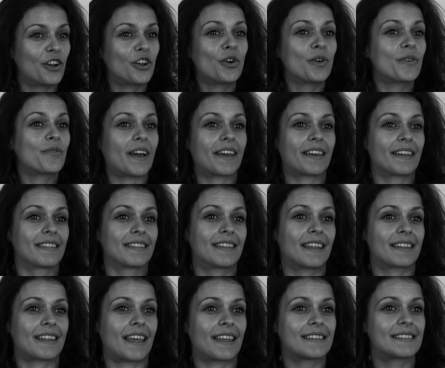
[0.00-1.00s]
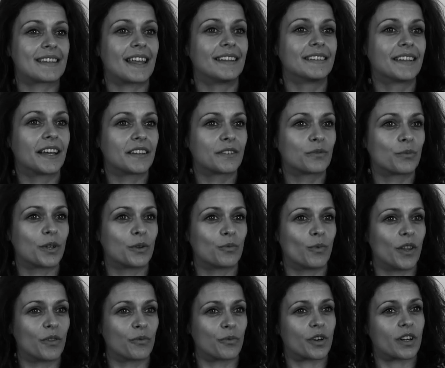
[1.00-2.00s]
know if I can tell that with
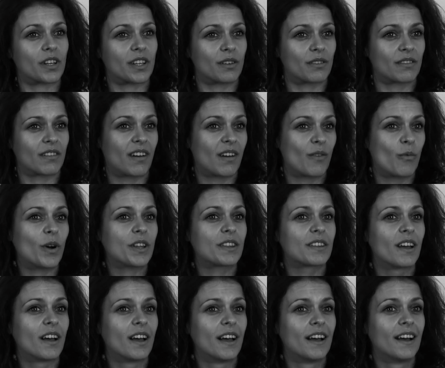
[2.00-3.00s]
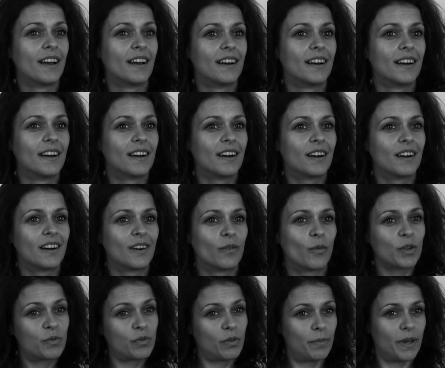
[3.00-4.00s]
one word.
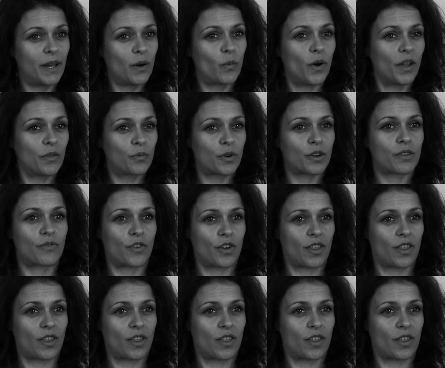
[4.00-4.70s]
What will be a one word for